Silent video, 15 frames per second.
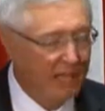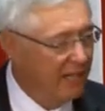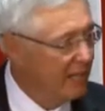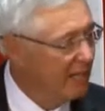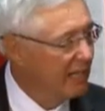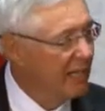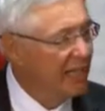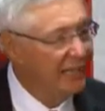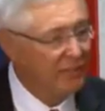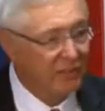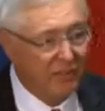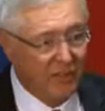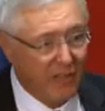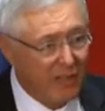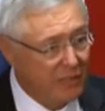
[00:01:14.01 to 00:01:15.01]
And I'd like to
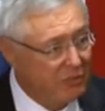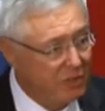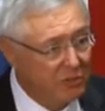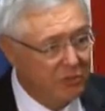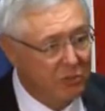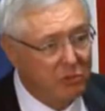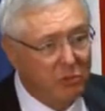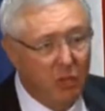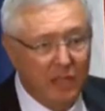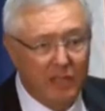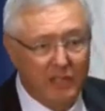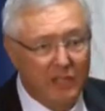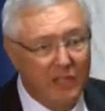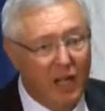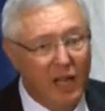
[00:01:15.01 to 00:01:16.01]
thank General
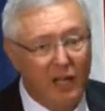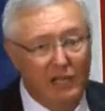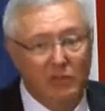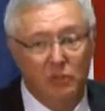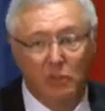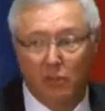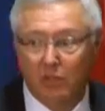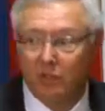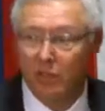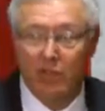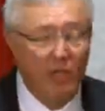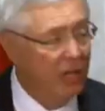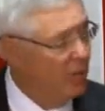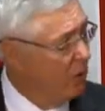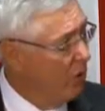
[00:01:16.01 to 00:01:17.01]
Craig and Ollie North
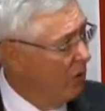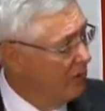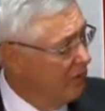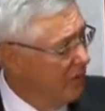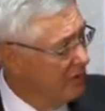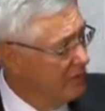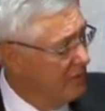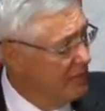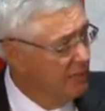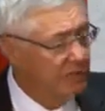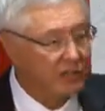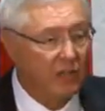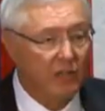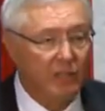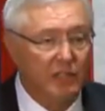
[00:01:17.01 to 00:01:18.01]
and all of our
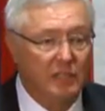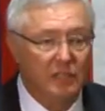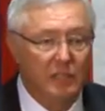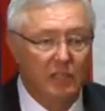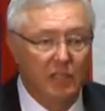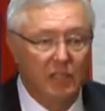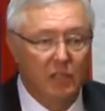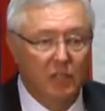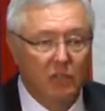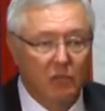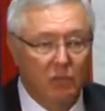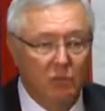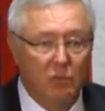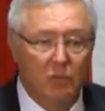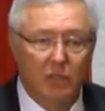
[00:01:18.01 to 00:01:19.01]
dignitaries
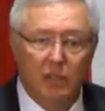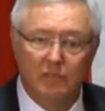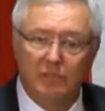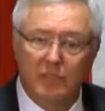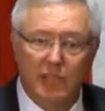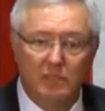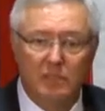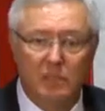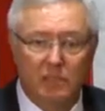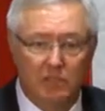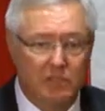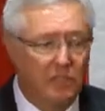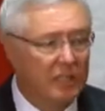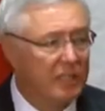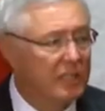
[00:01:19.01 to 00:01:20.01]
who are attended here
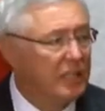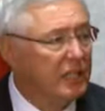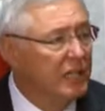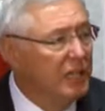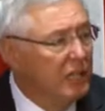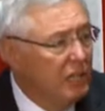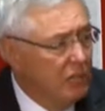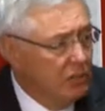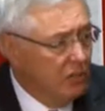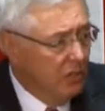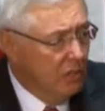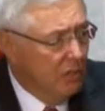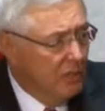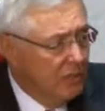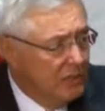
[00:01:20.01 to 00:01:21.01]
today
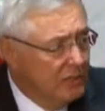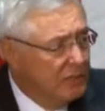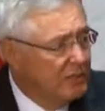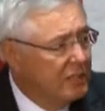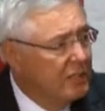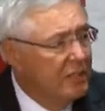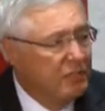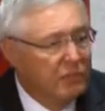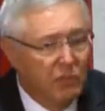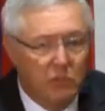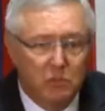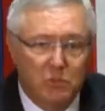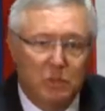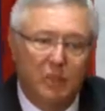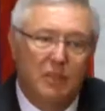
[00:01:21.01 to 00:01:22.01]
to give
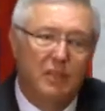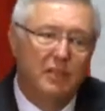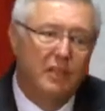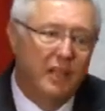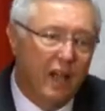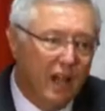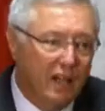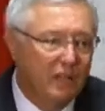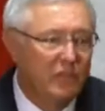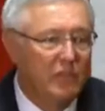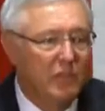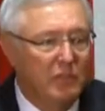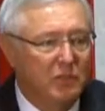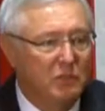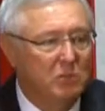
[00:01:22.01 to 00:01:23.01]
you the honor
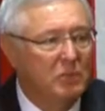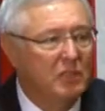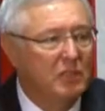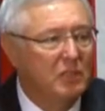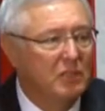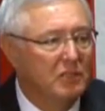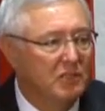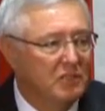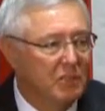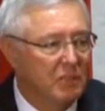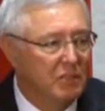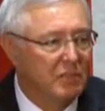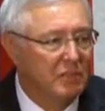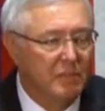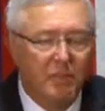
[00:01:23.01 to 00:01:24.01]
that you
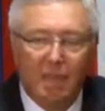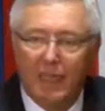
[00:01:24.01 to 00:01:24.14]
deserve.